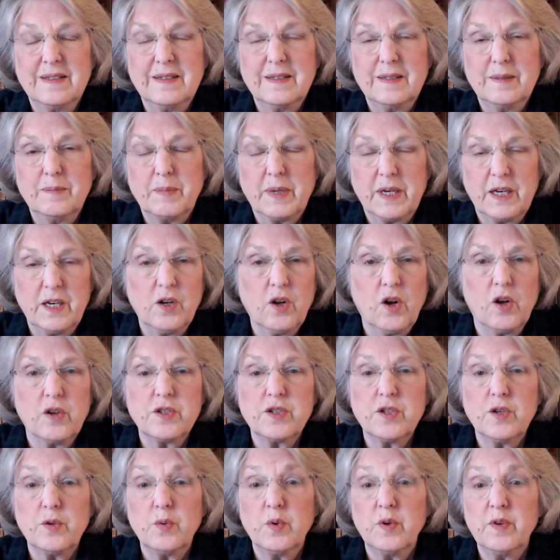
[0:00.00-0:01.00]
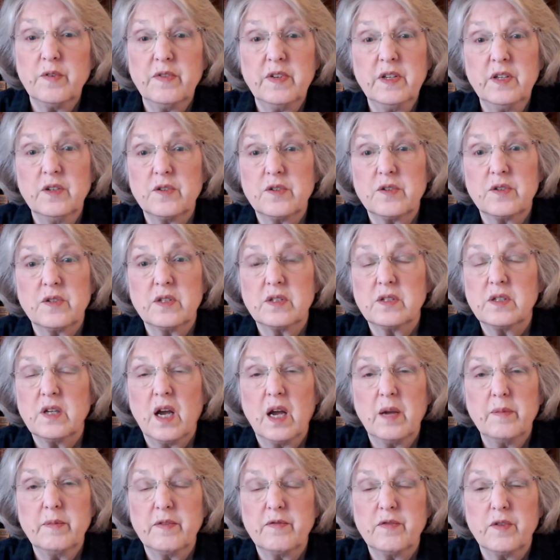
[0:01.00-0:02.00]
but it also reveals the
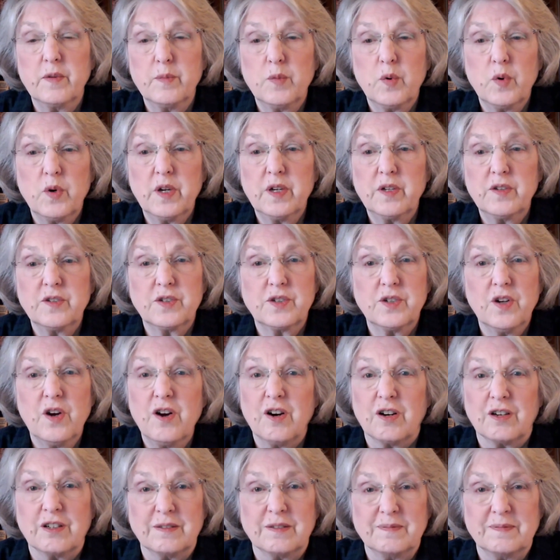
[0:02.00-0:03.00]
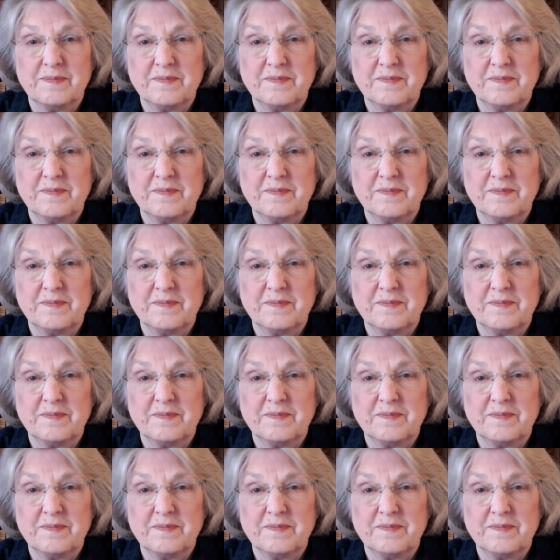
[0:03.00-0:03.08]
time of the morning star.